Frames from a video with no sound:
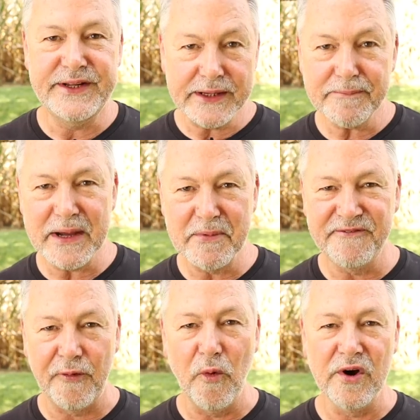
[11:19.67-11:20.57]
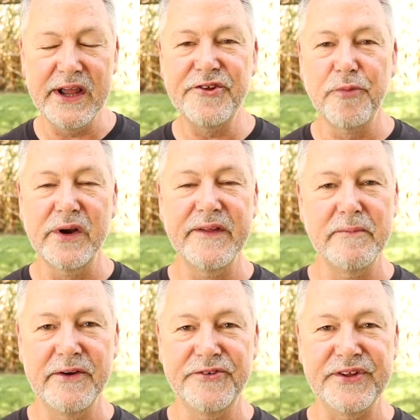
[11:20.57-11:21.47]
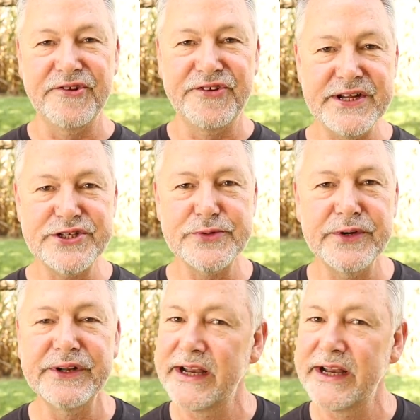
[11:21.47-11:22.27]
Tip number 4 is one of the most essential.